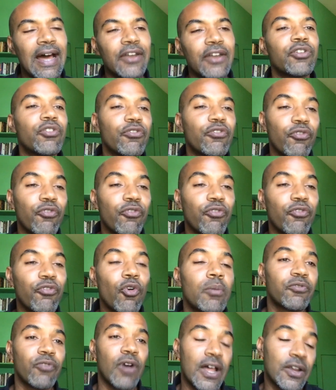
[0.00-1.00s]
Under the
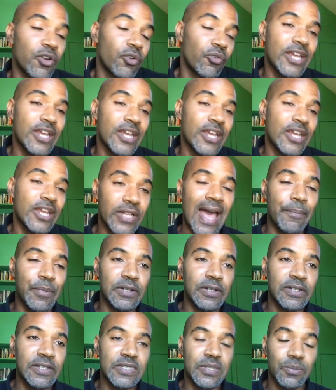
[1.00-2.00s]
form of under racial
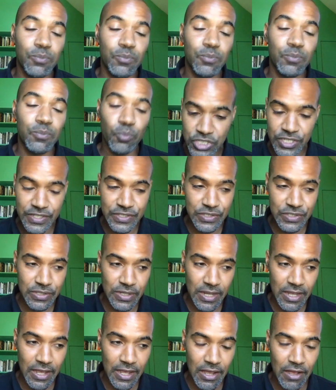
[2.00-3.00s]
capitalism, which
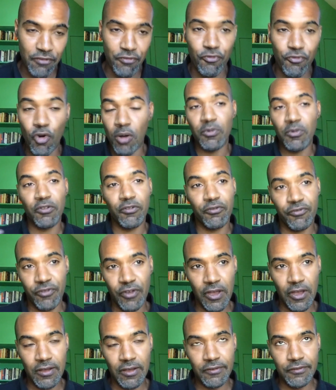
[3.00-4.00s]
is uh, a form
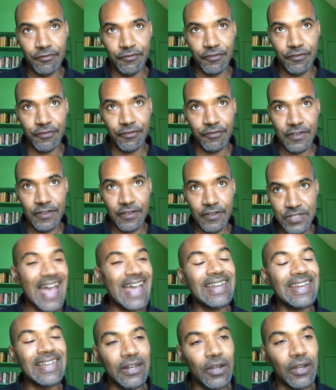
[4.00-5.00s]
of, of
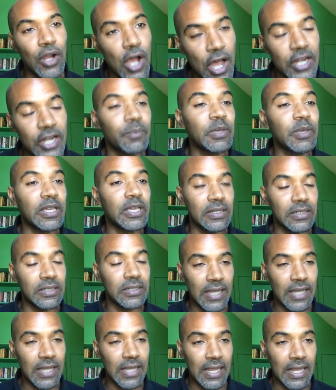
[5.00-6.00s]
society and economy
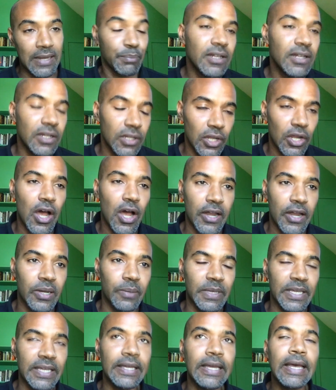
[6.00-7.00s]
and, and political
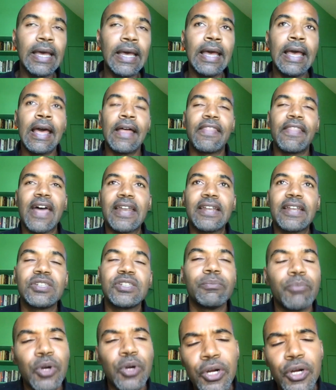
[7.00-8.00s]
economy that
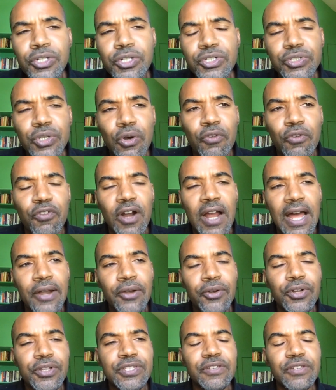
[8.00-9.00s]
has emerged over
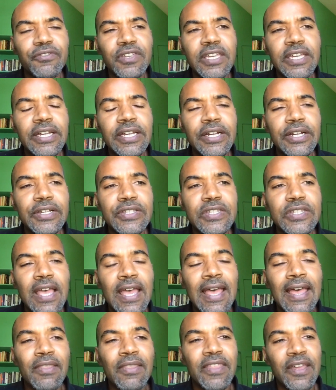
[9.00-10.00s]
hundreds of years,
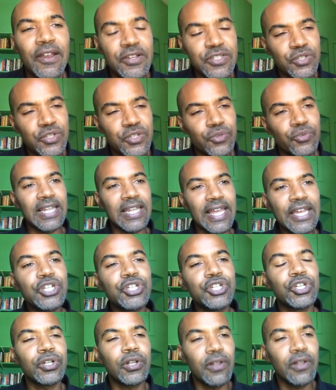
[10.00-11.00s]
there's a
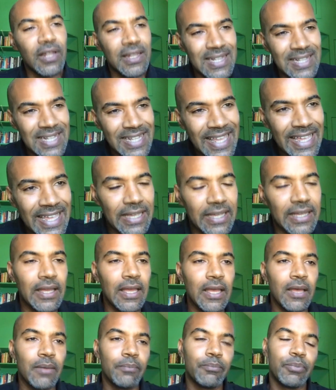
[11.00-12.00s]
relational link
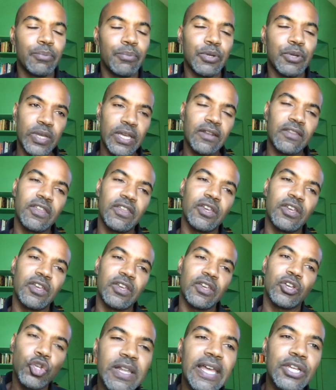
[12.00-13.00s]
between the
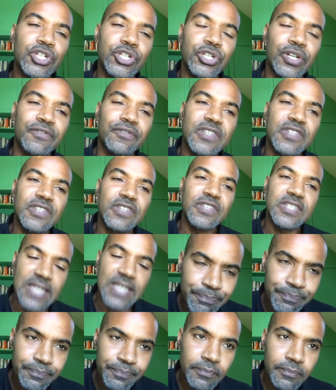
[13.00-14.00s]
accumulation of
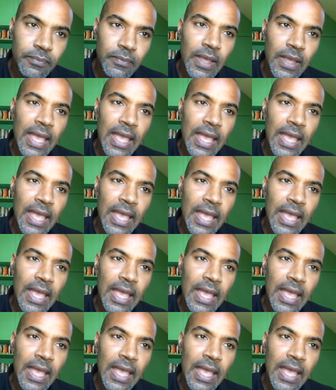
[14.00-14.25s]
some